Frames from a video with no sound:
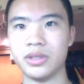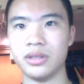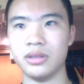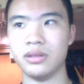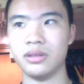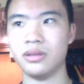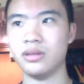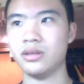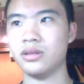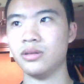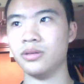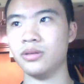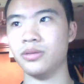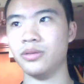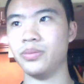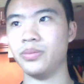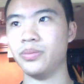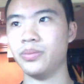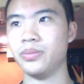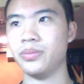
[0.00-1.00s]
To
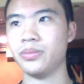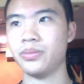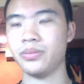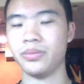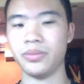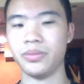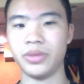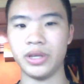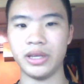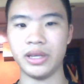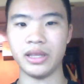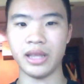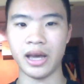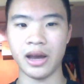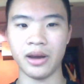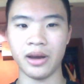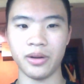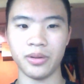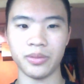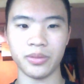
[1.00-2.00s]
be
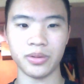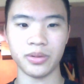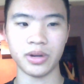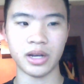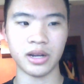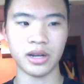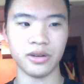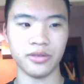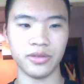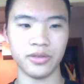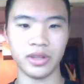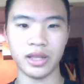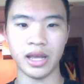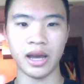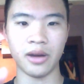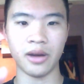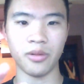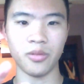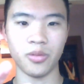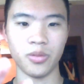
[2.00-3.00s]
that kind of in
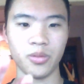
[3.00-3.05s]
that